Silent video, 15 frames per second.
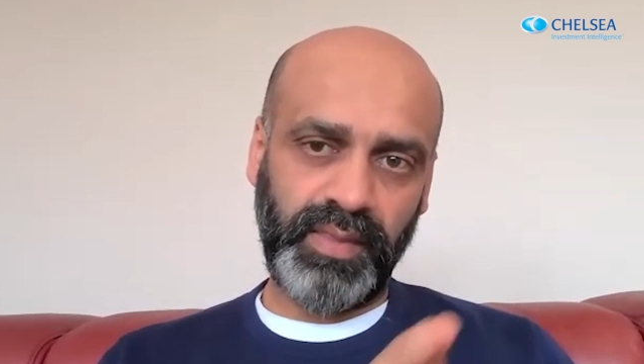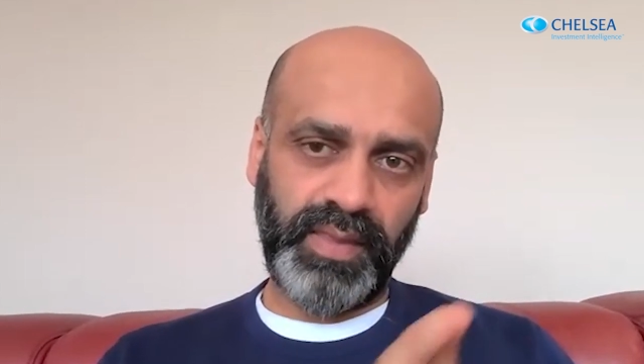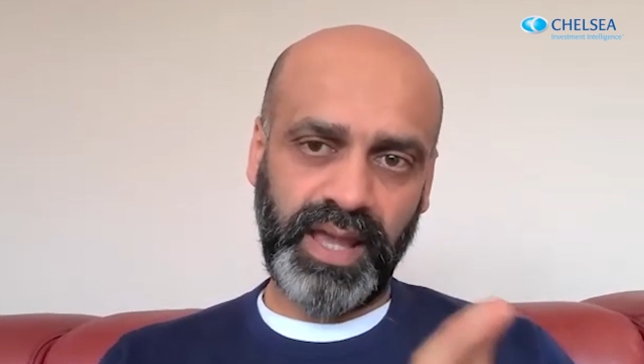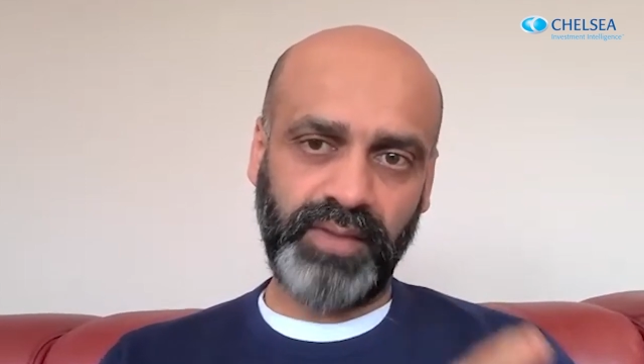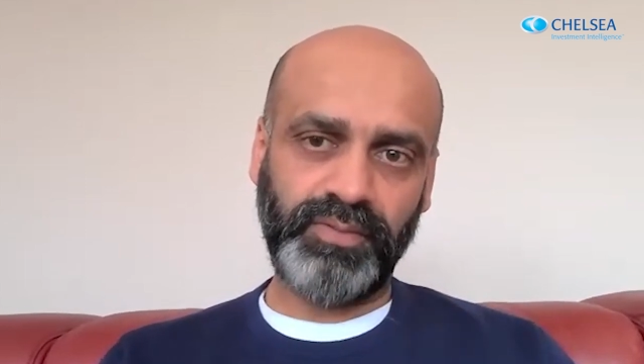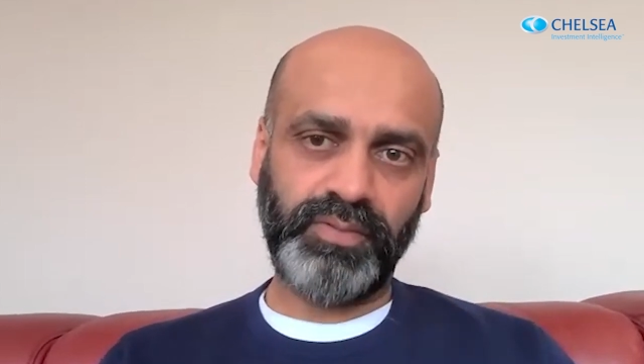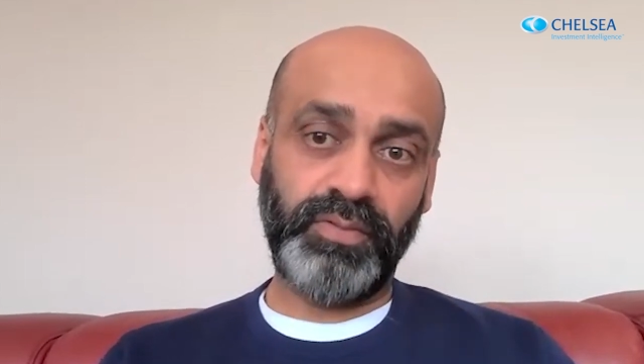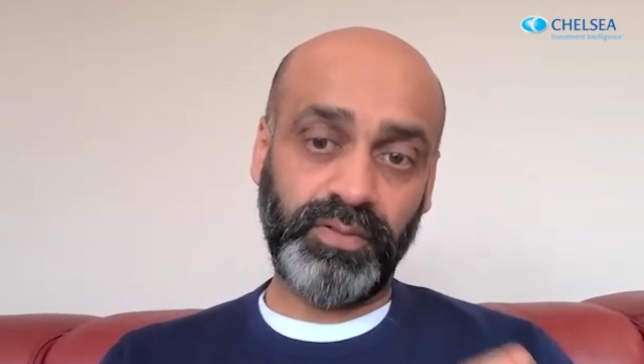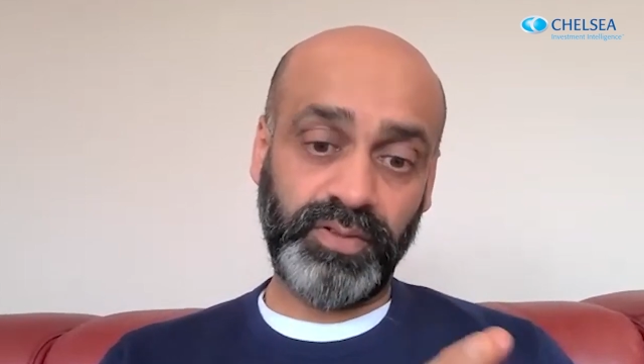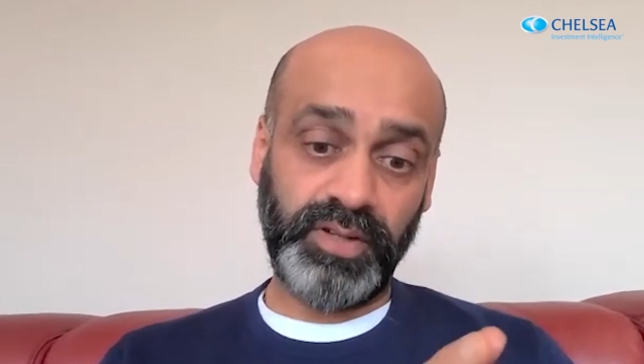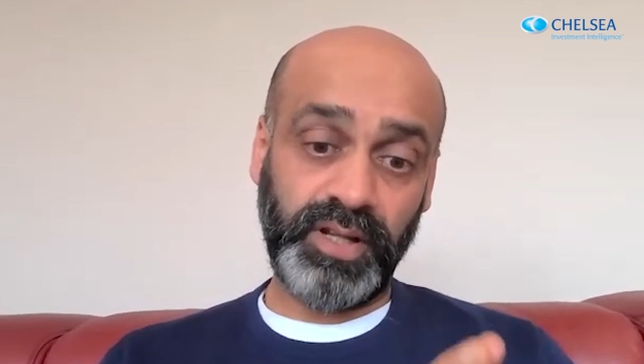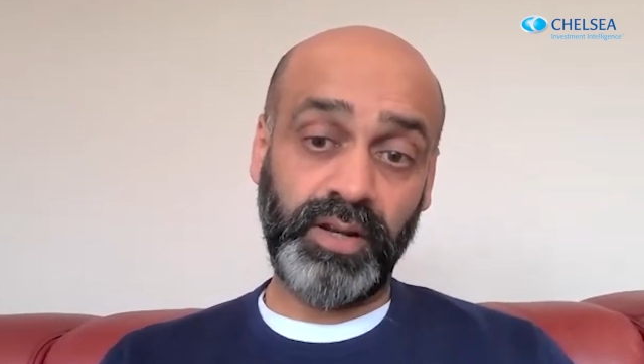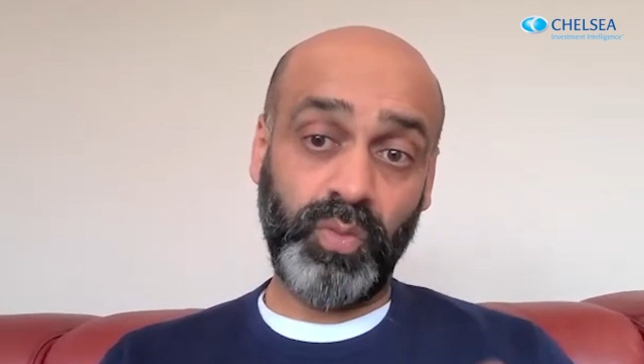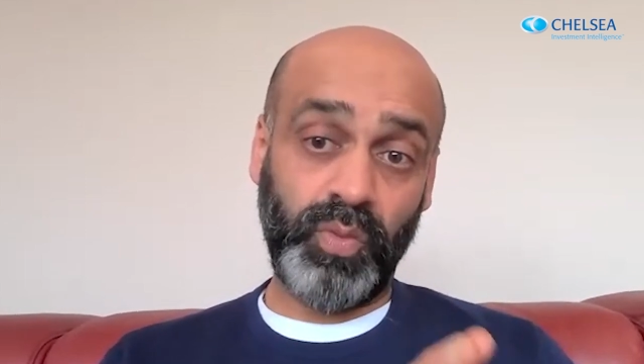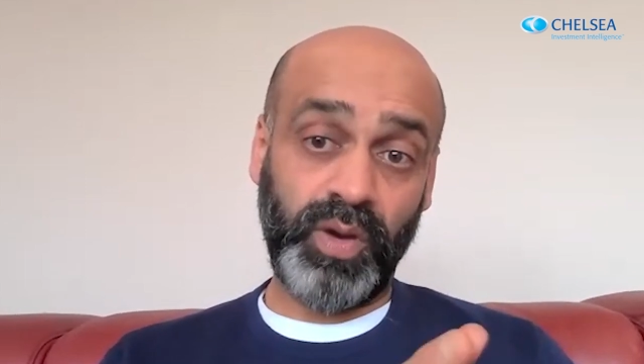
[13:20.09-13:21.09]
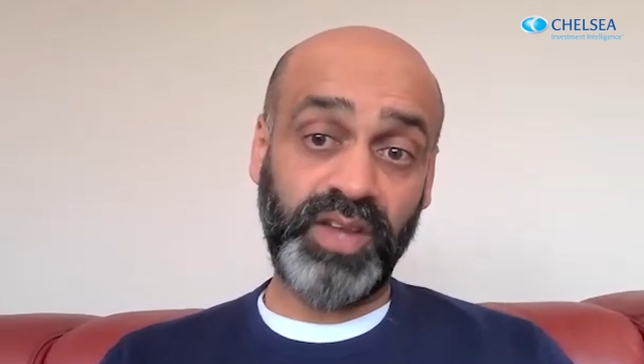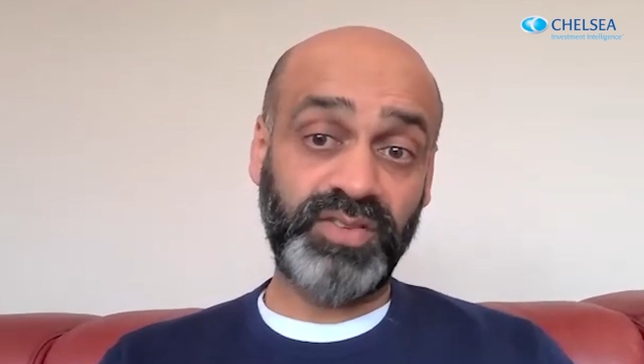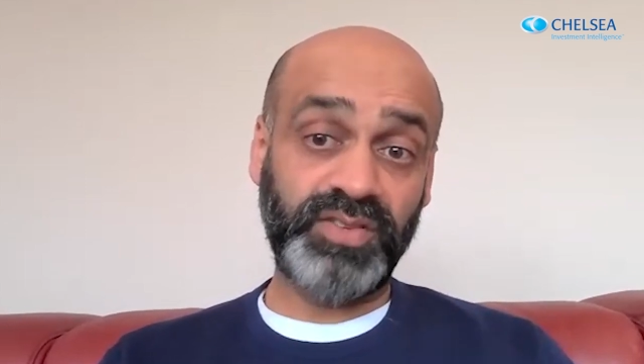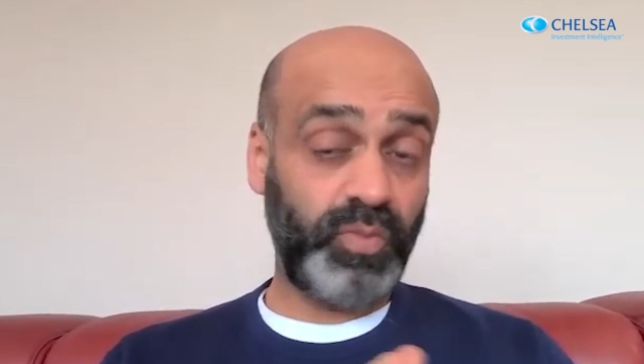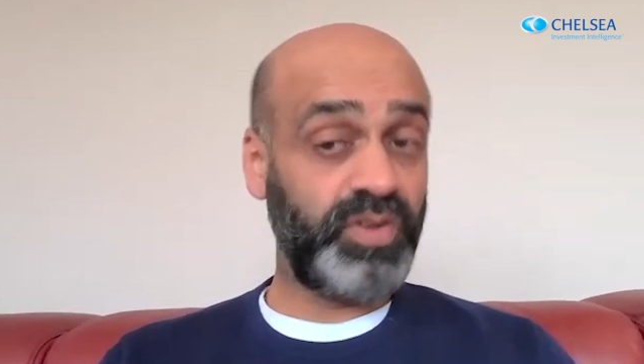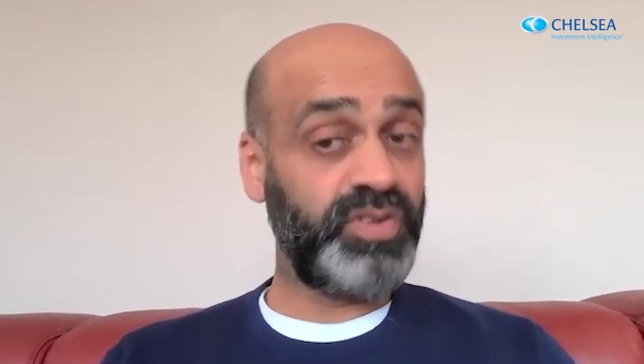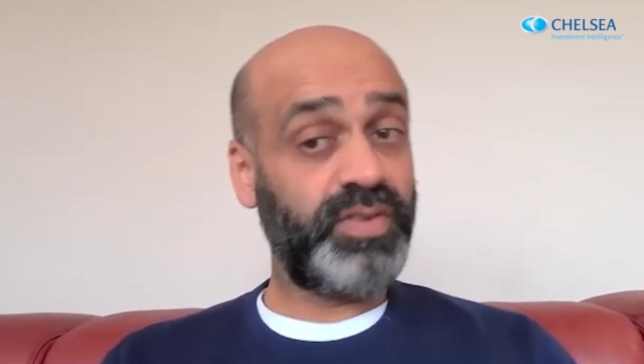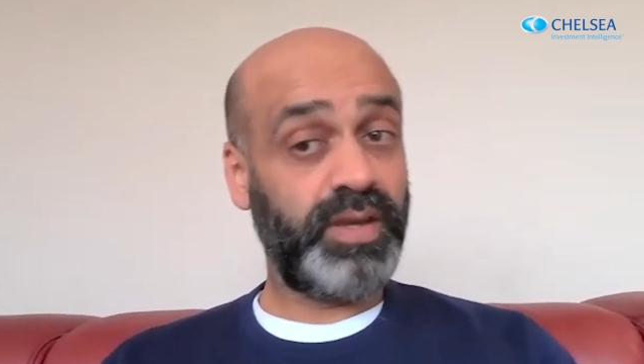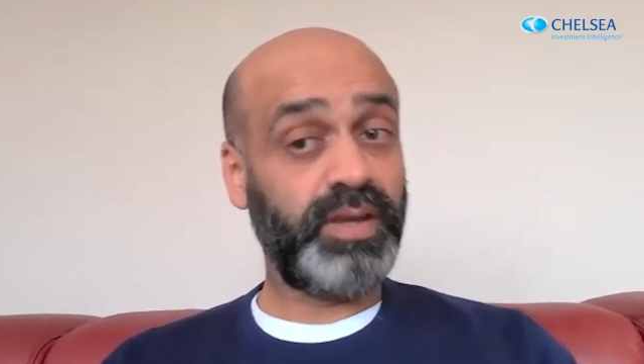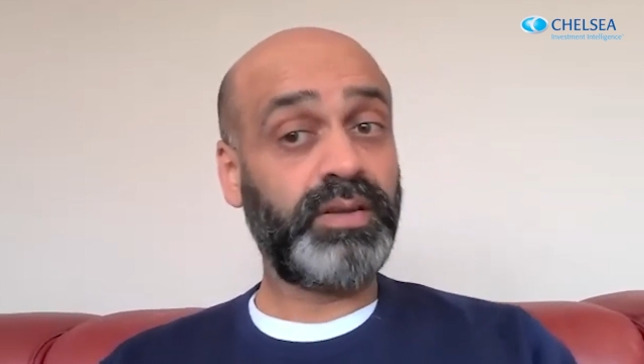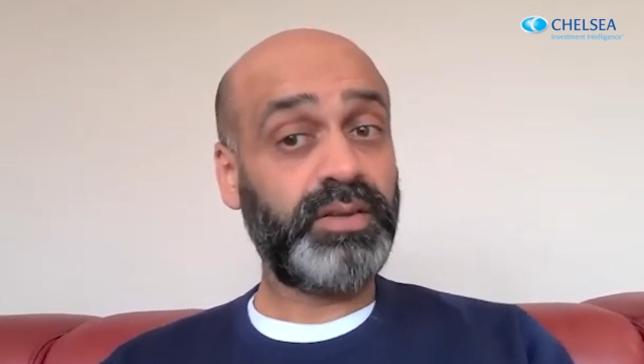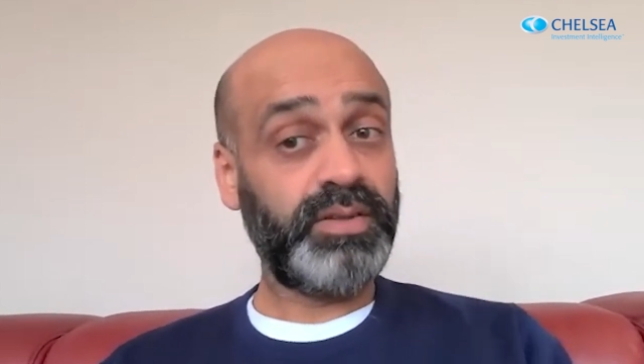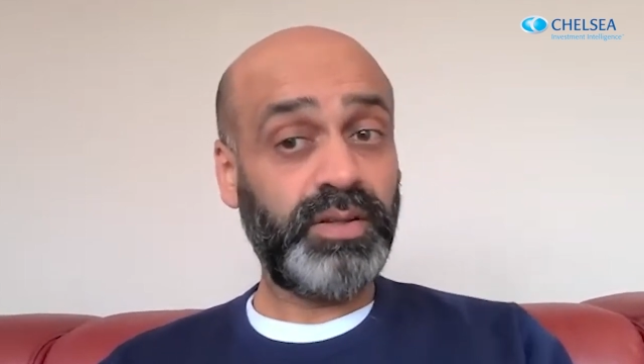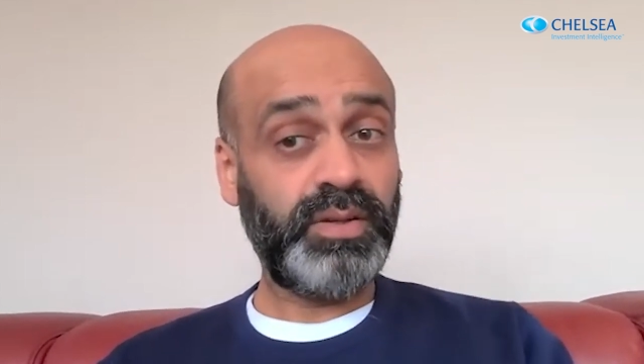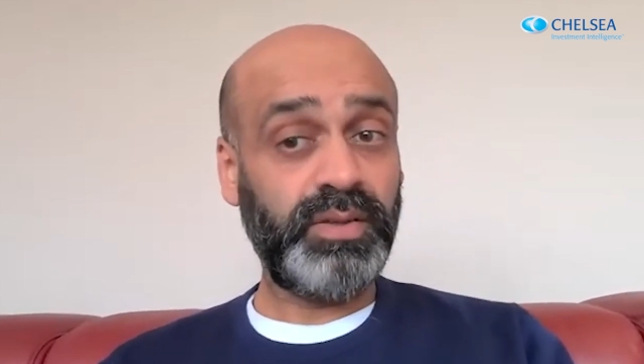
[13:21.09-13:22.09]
and they have to tell you ways in which they're going to